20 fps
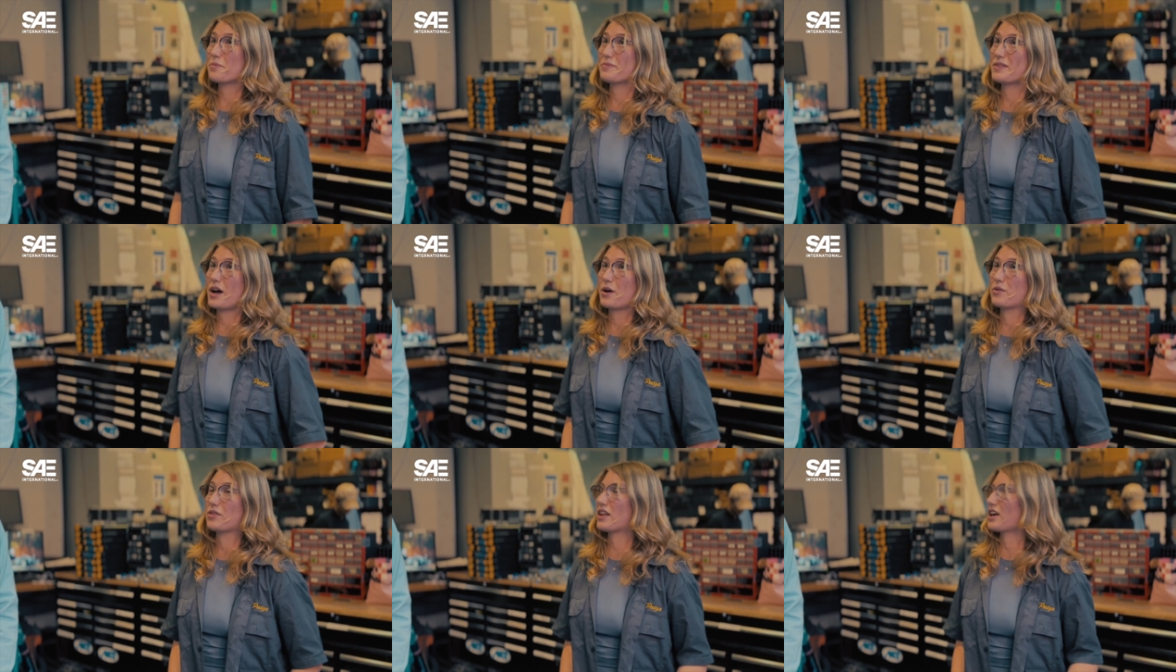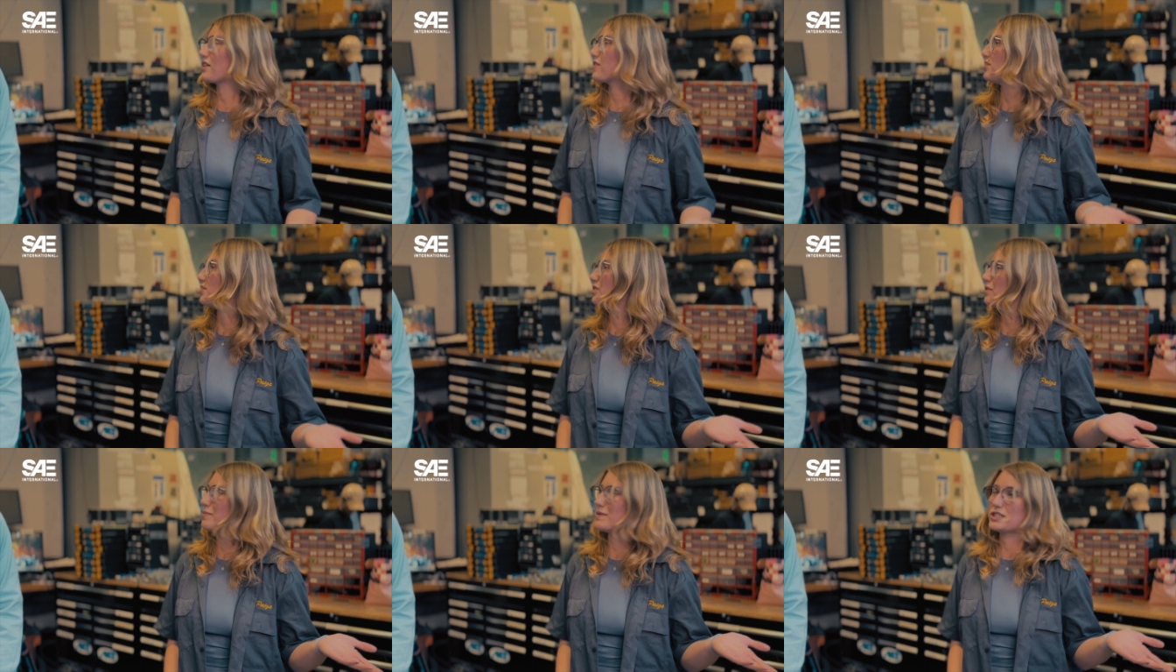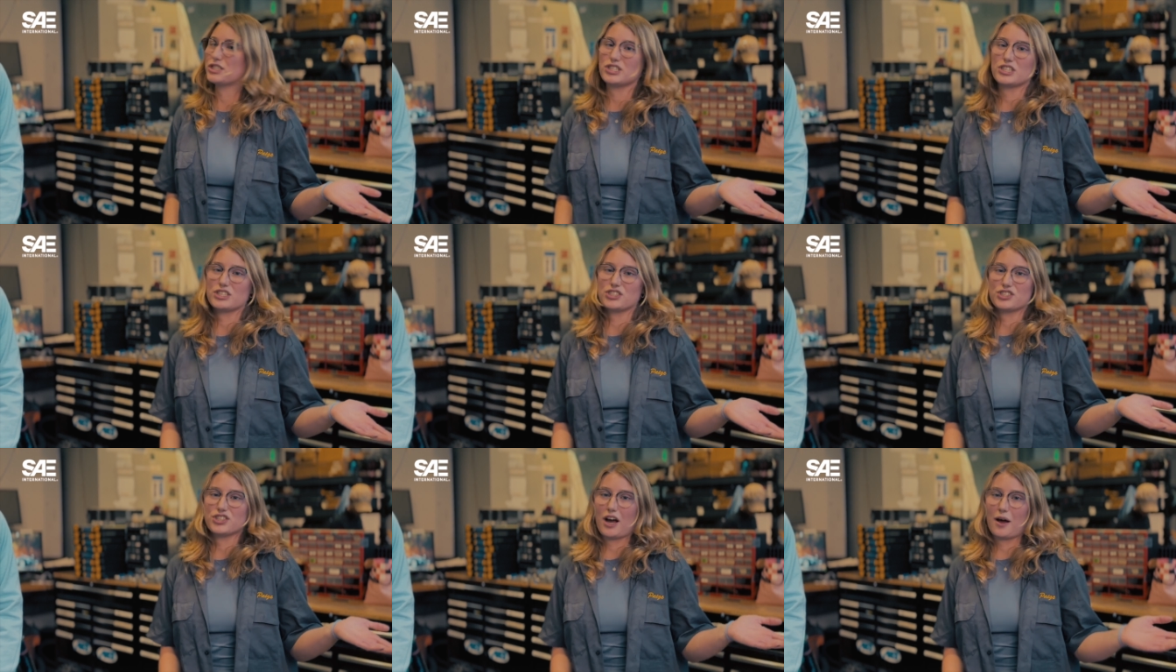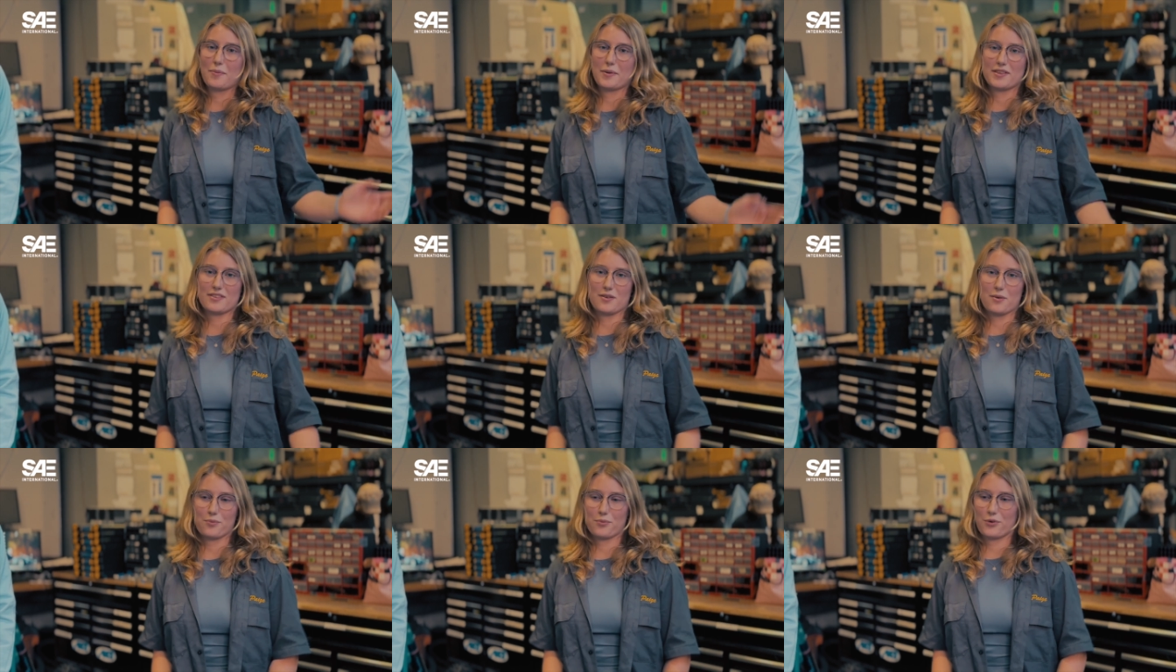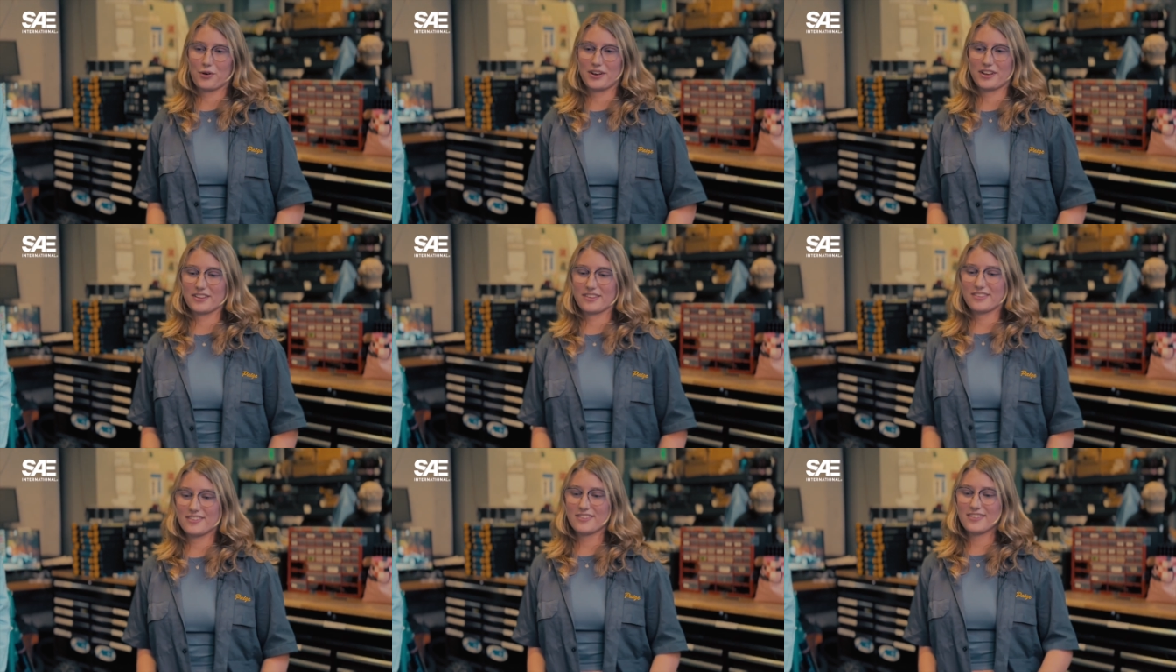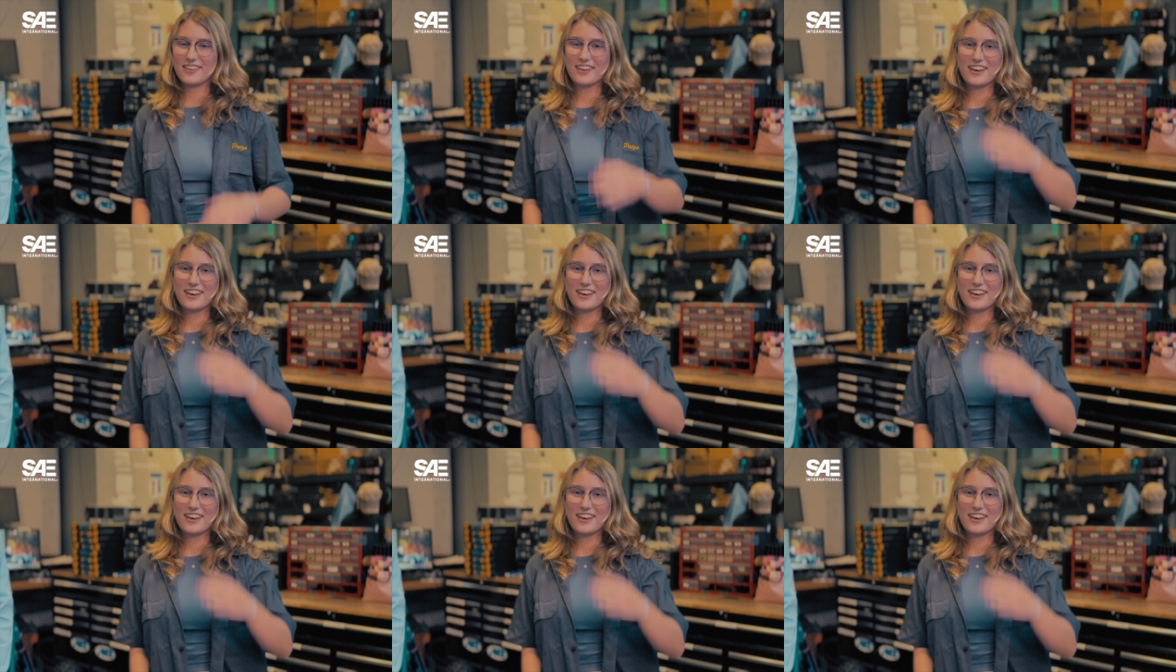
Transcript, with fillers: them down in like the machine shop at some points.